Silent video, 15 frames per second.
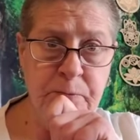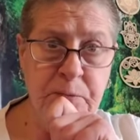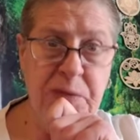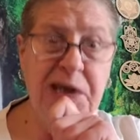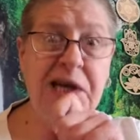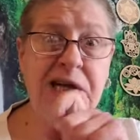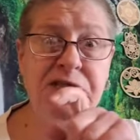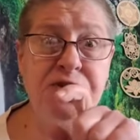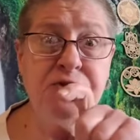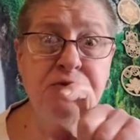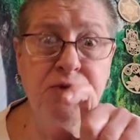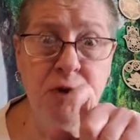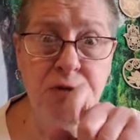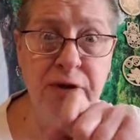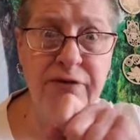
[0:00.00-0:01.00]
Because you
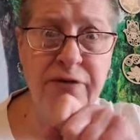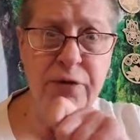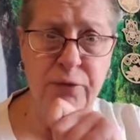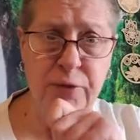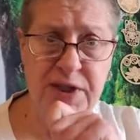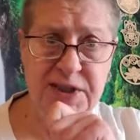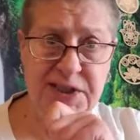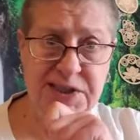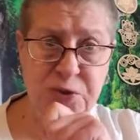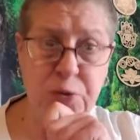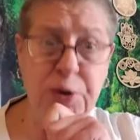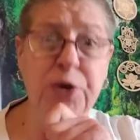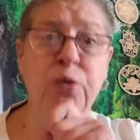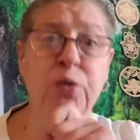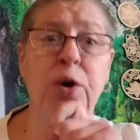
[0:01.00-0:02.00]
don't even realize
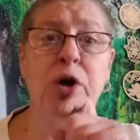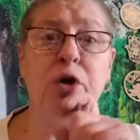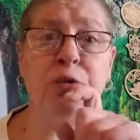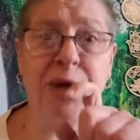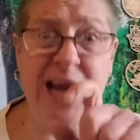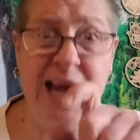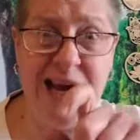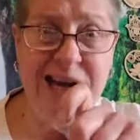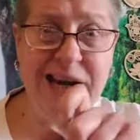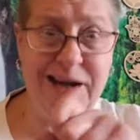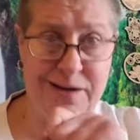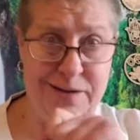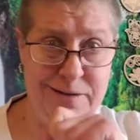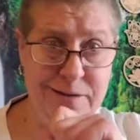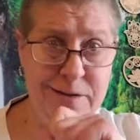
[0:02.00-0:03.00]
what you are
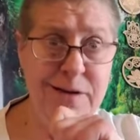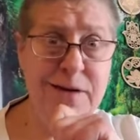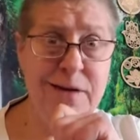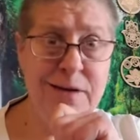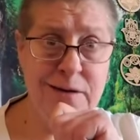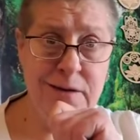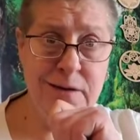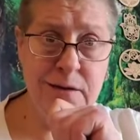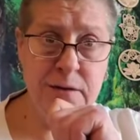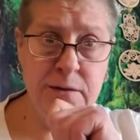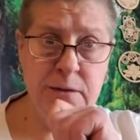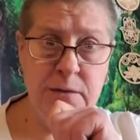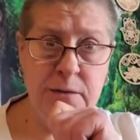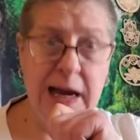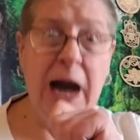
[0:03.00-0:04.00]
creating
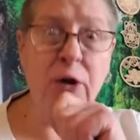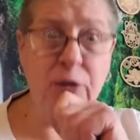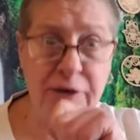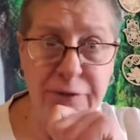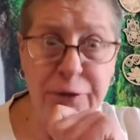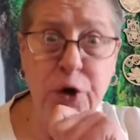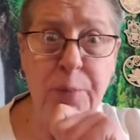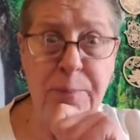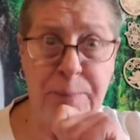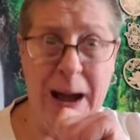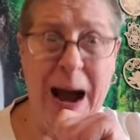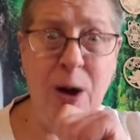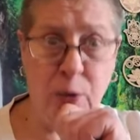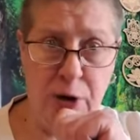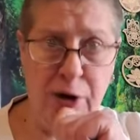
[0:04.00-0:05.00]
out of your
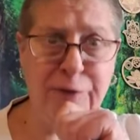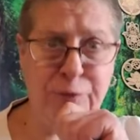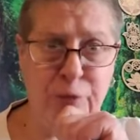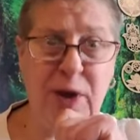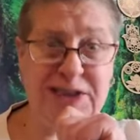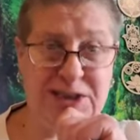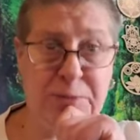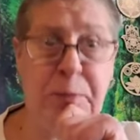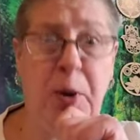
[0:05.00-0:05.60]
power of what's